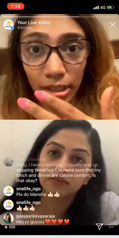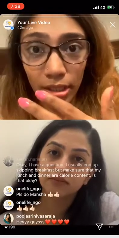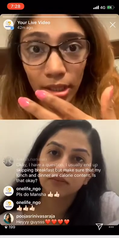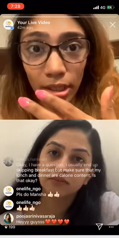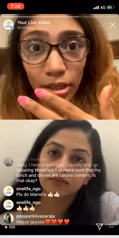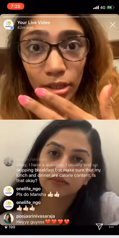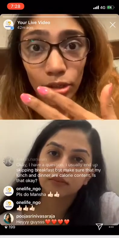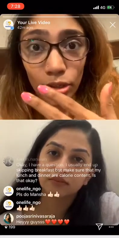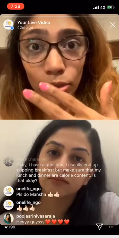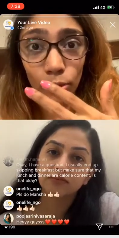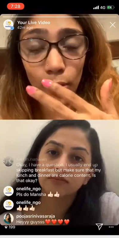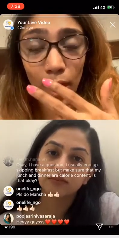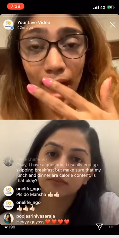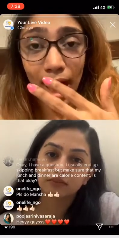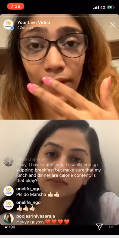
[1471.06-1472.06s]
Speaker 1: You
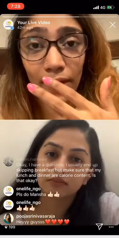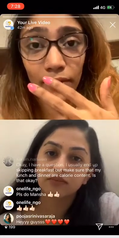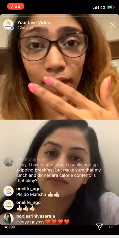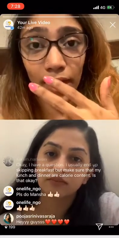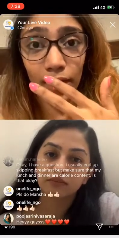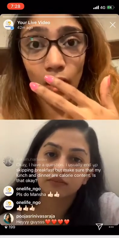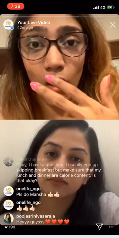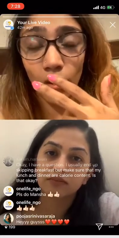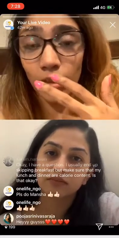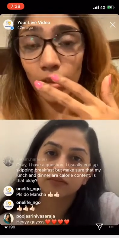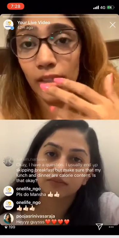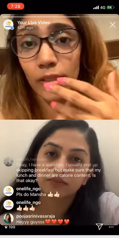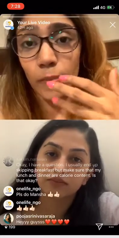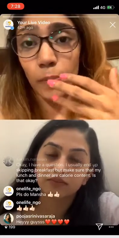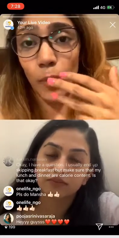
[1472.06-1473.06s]
have like all these
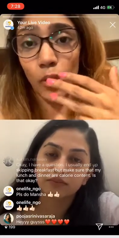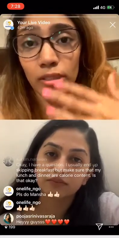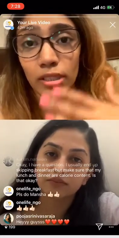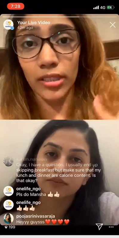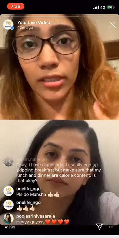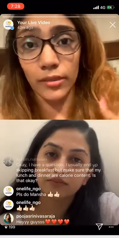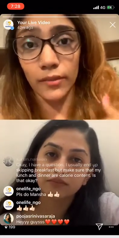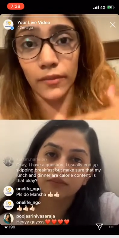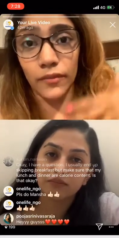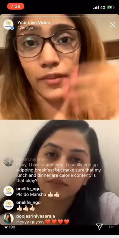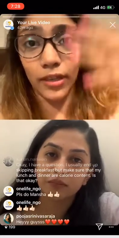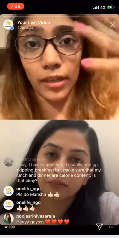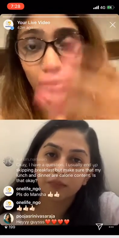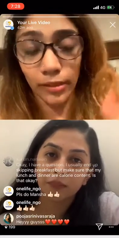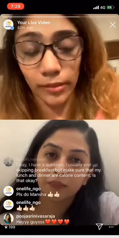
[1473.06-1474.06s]
positive
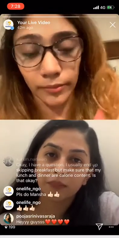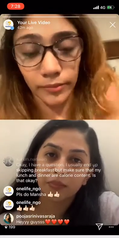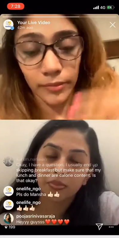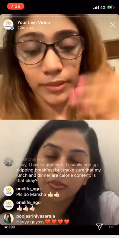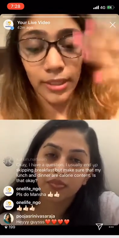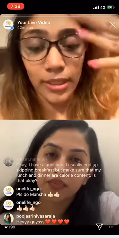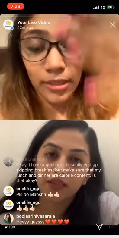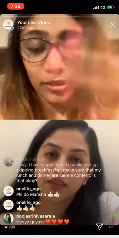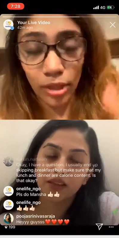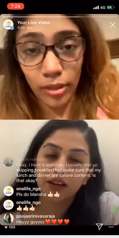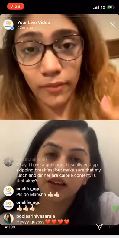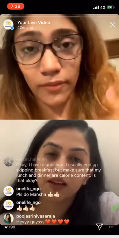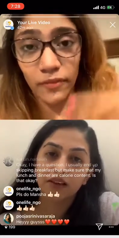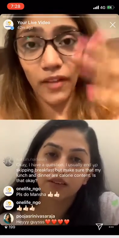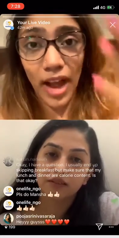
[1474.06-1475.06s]
um, sort yeah. of
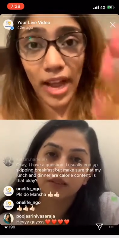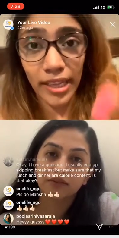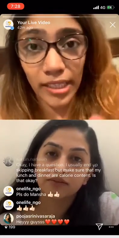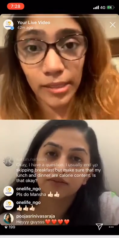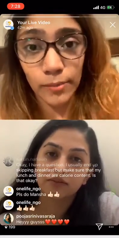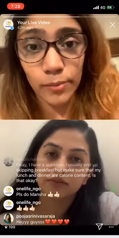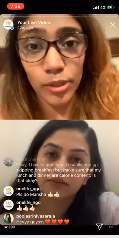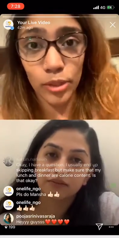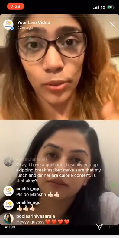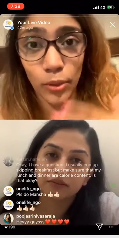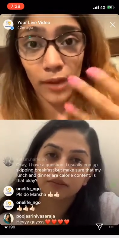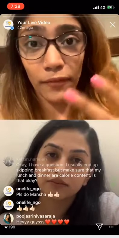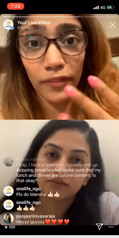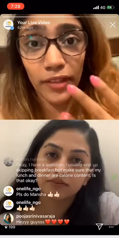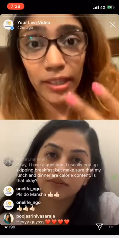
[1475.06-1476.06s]
vibes. You are
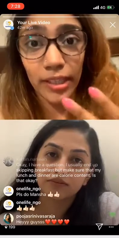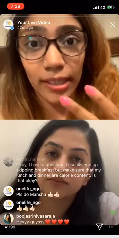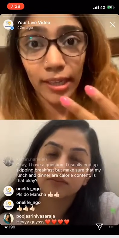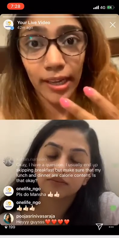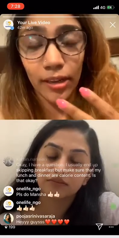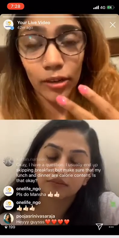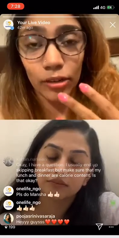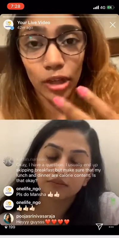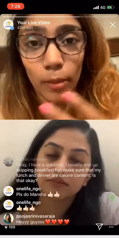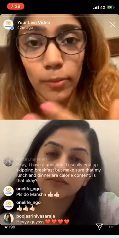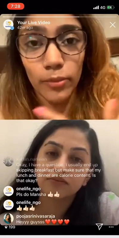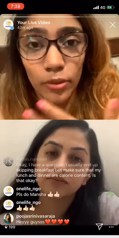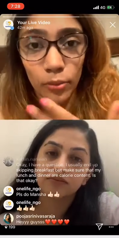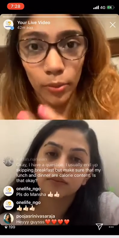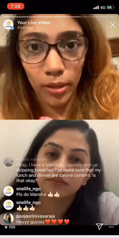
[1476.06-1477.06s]
feeling like on top of the
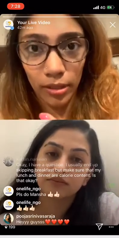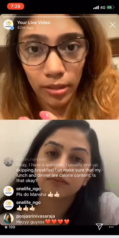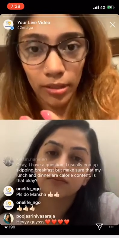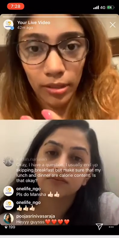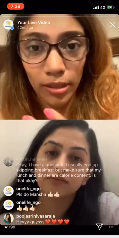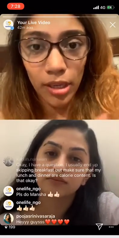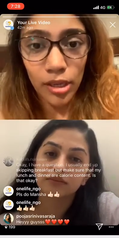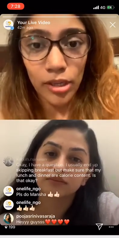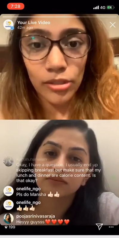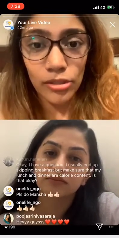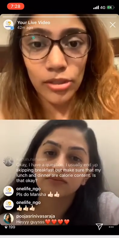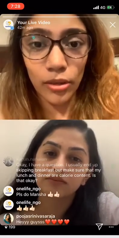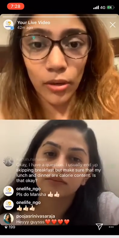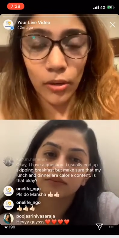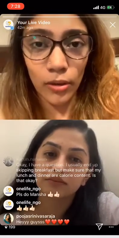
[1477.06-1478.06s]
world.
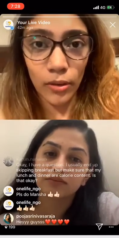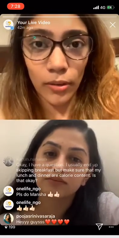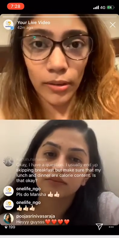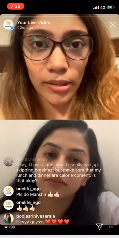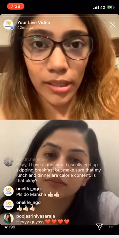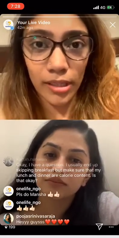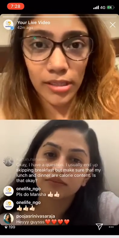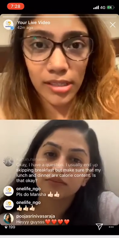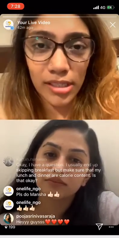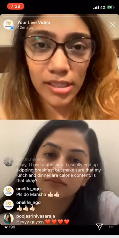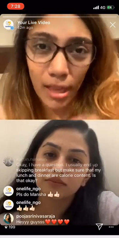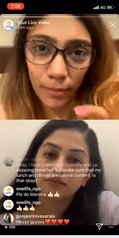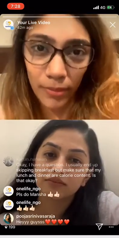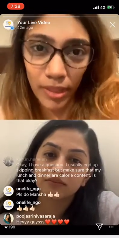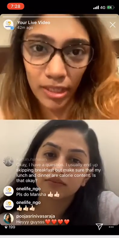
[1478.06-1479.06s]
So there's just
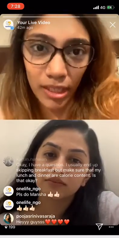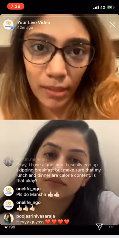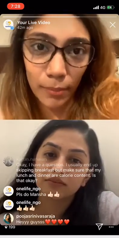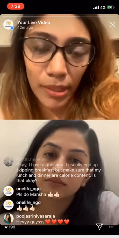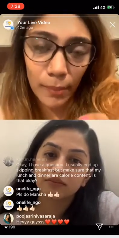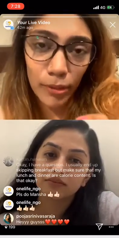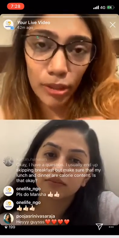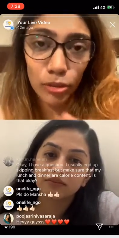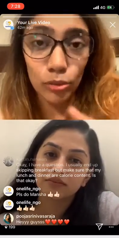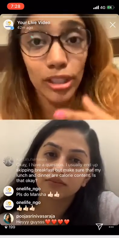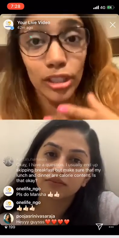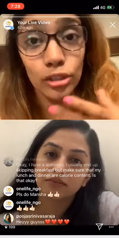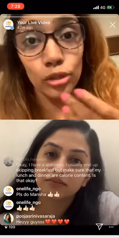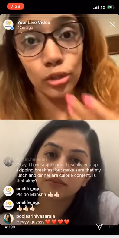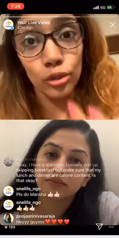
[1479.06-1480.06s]
something that maybe you need to
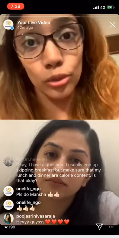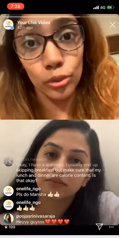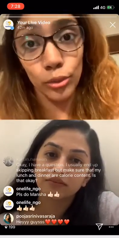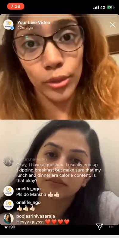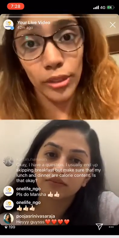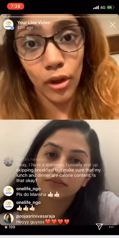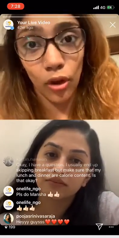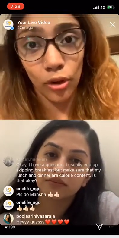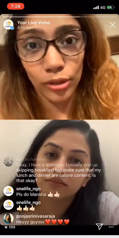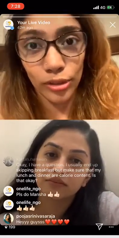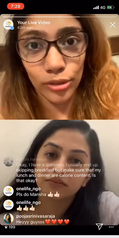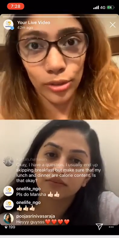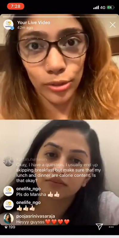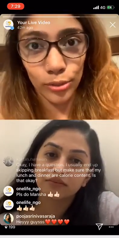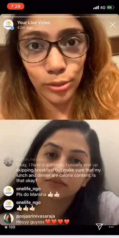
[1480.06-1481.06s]
do in order
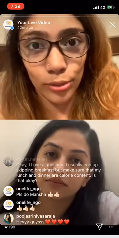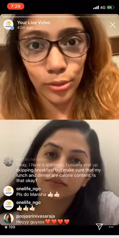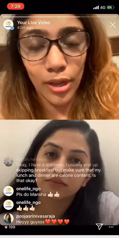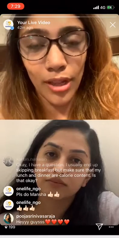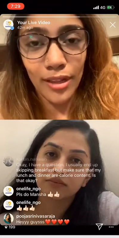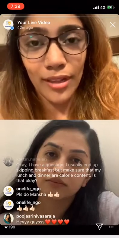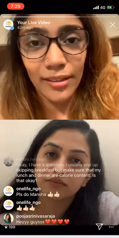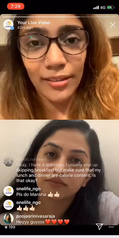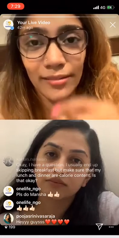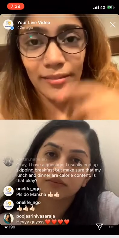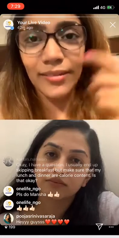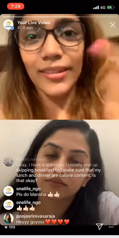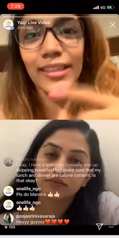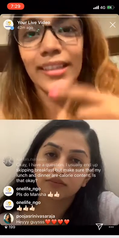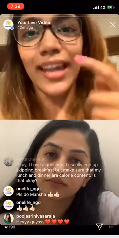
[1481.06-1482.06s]
to
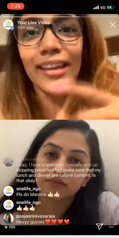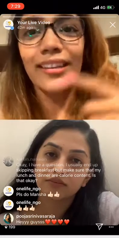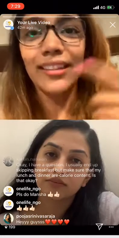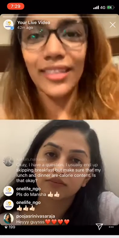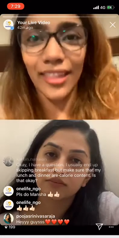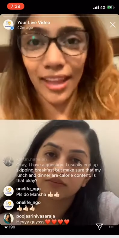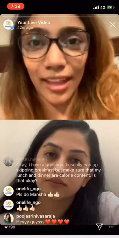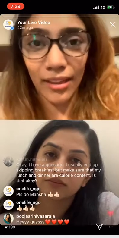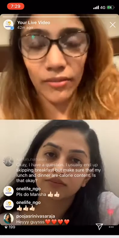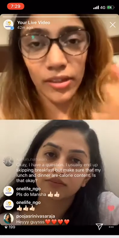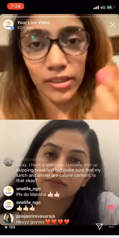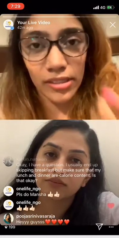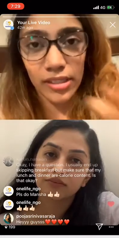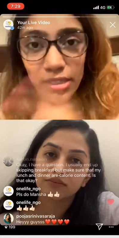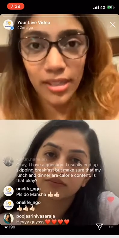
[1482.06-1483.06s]
get there versus
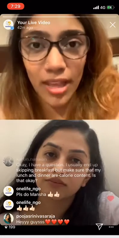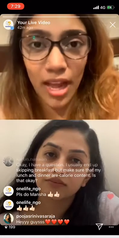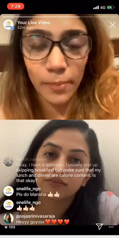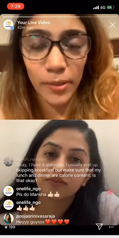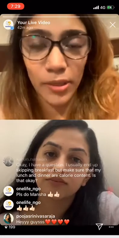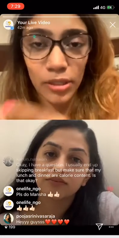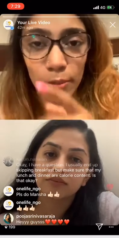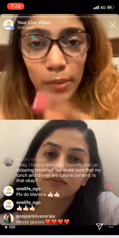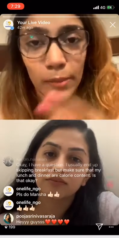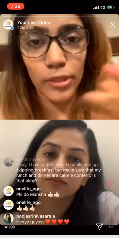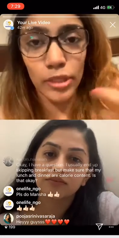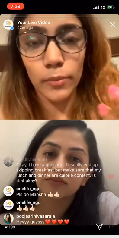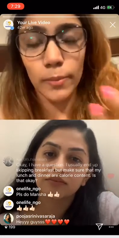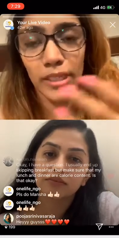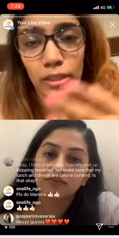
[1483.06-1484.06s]
that because maybe you're
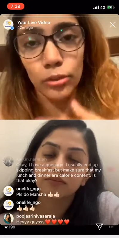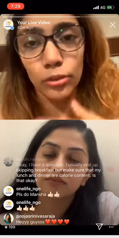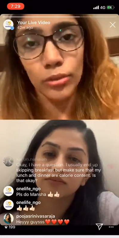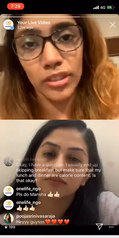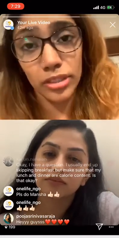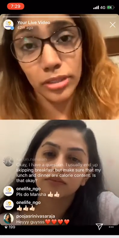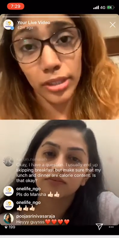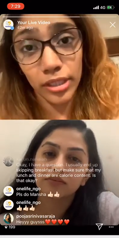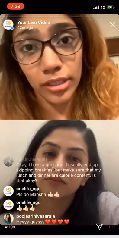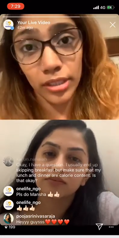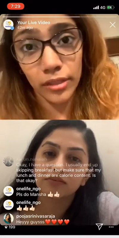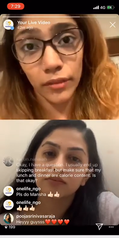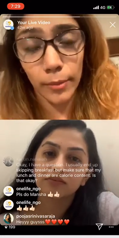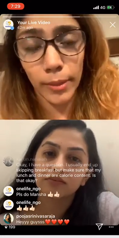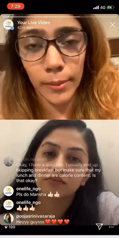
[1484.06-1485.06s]
being too restrictive or
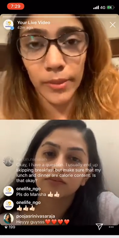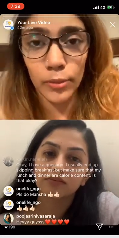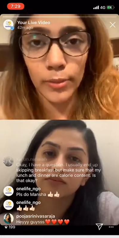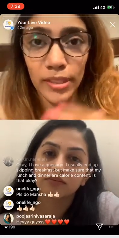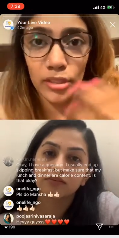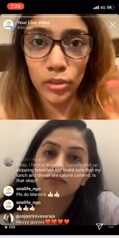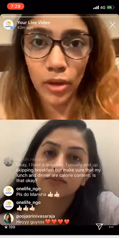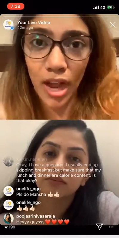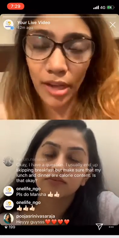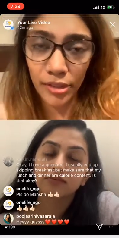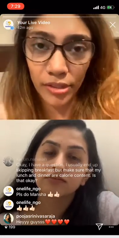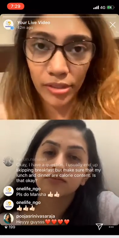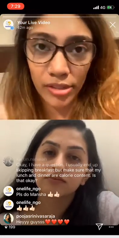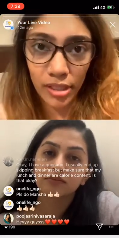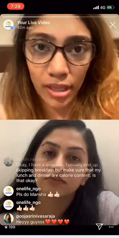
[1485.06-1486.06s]
maybe you're being too hard on
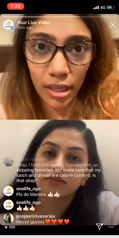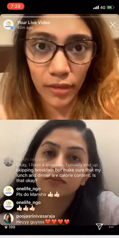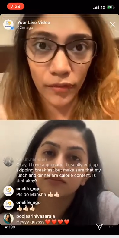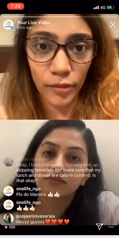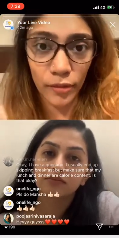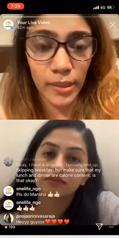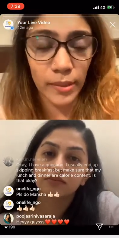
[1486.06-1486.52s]
yourself or maybe